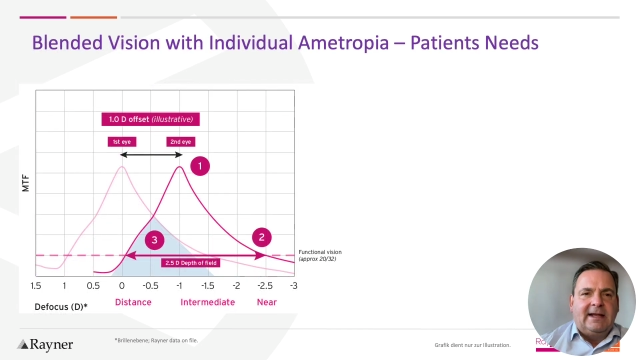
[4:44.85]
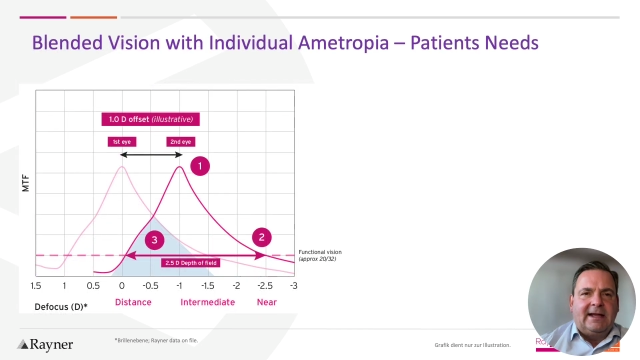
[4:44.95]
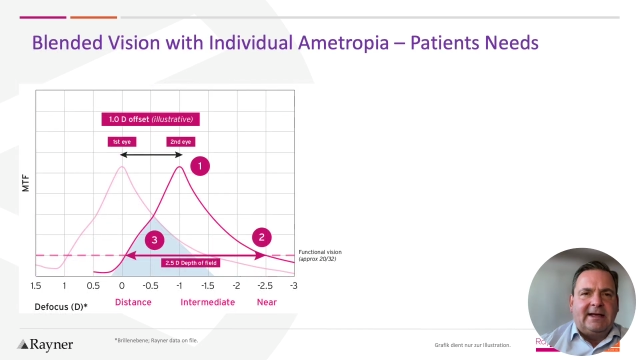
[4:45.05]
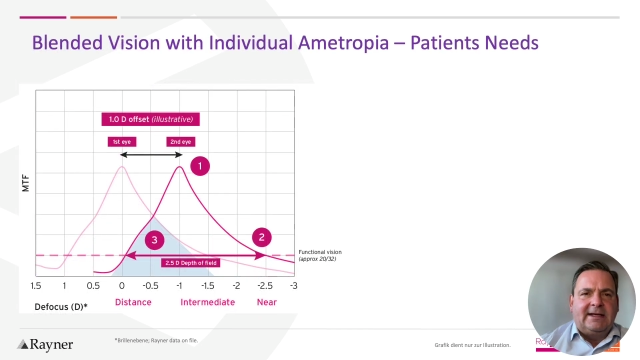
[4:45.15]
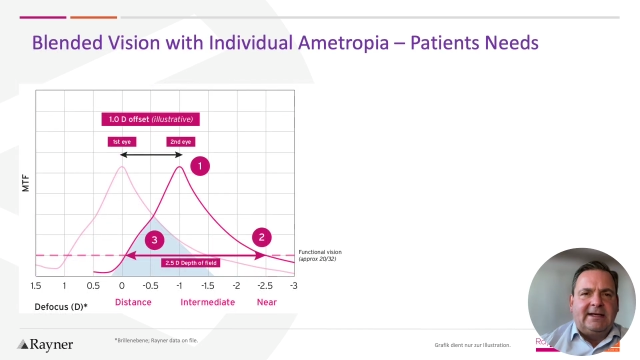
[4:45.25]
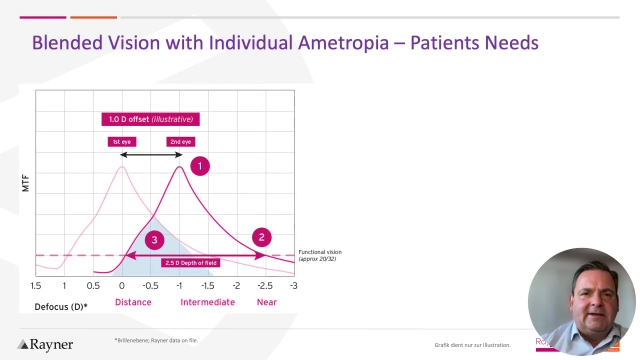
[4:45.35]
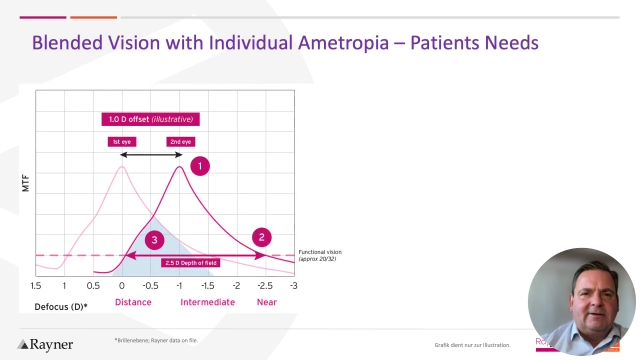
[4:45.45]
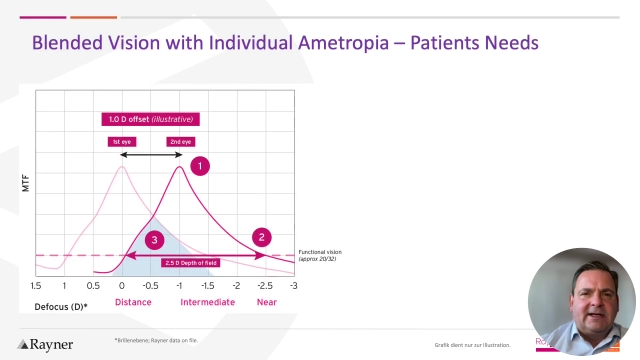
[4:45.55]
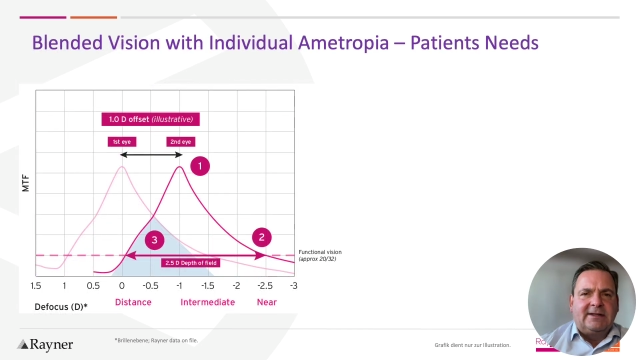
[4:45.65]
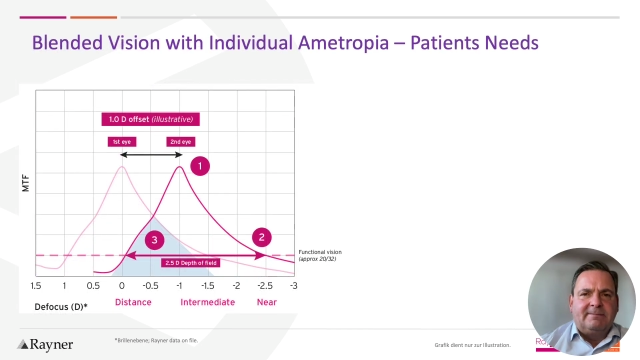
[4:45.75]
and here you
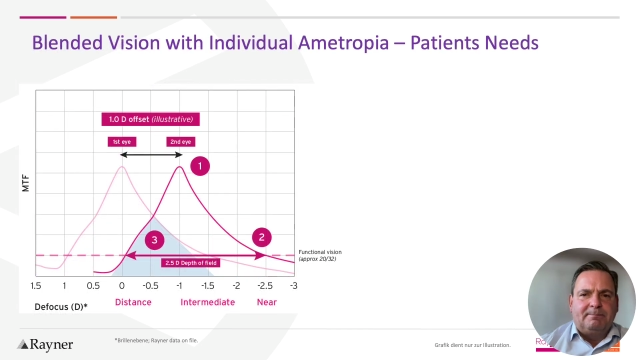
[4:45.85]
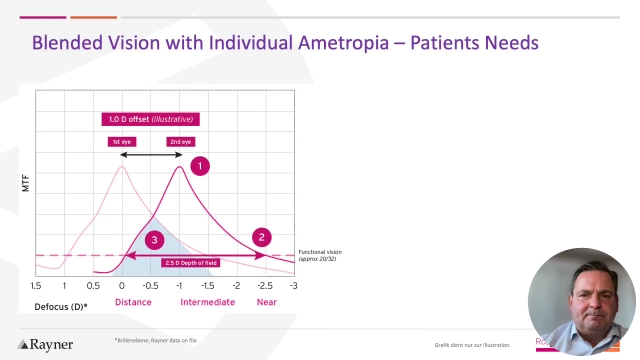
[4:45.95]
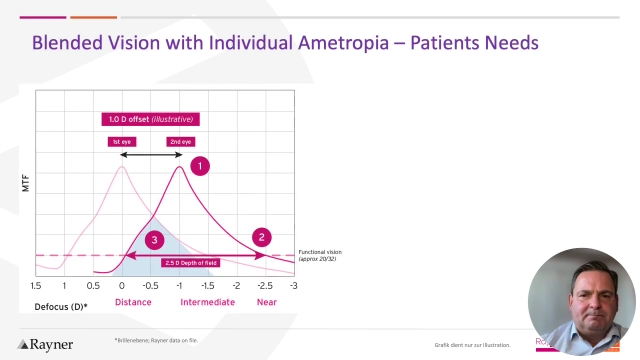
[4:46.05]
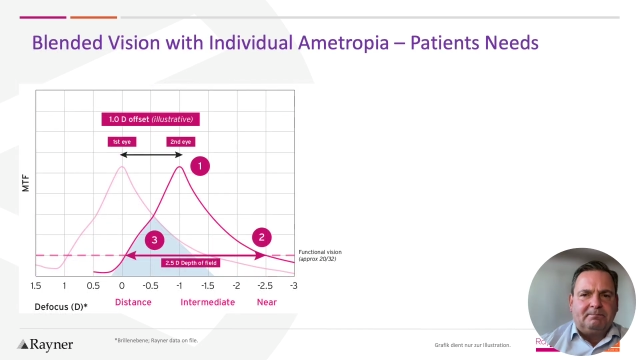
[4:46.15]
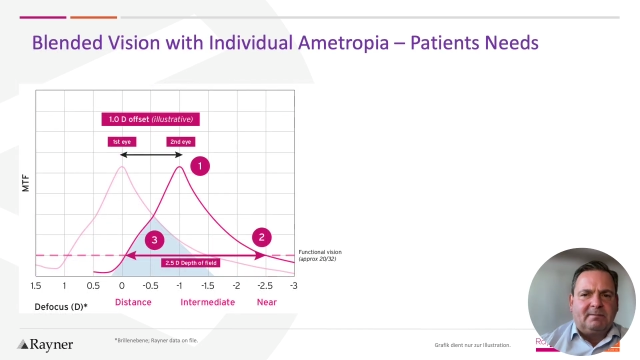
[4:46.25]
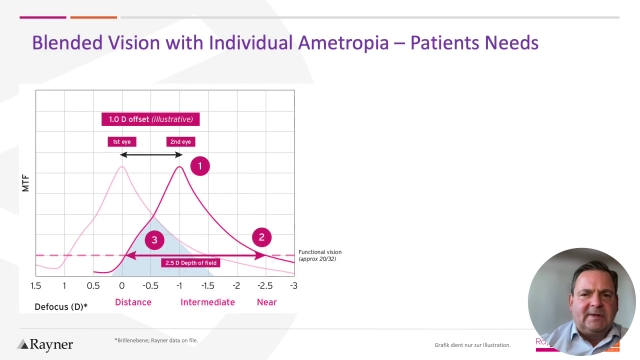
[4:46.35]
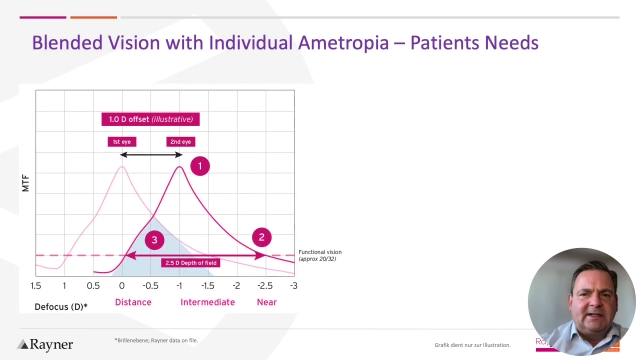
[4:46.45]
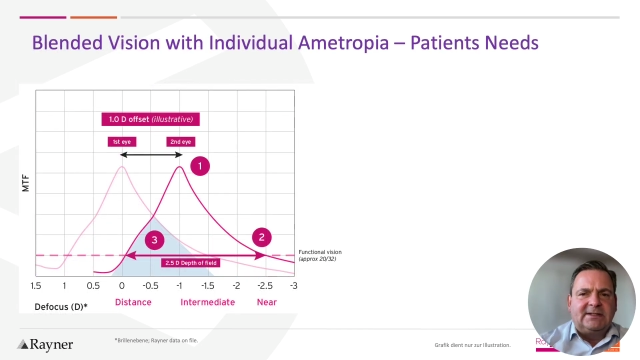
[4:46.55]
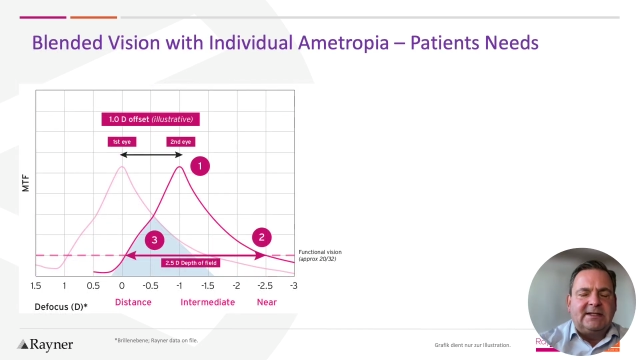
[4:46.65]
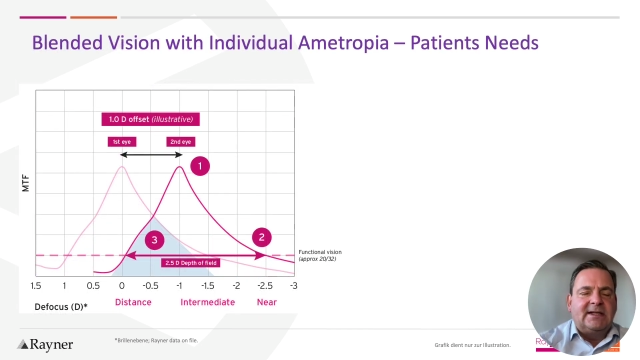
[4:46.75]
can
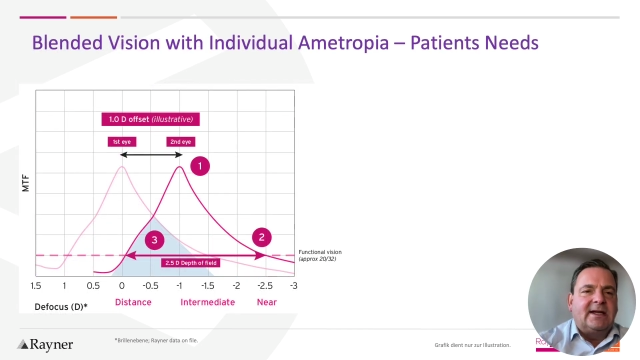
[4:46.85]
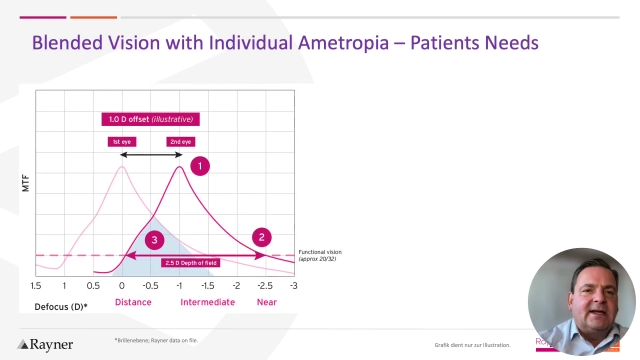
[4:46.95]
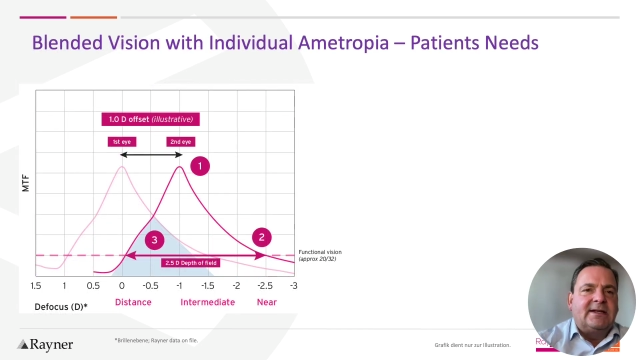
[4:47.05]
see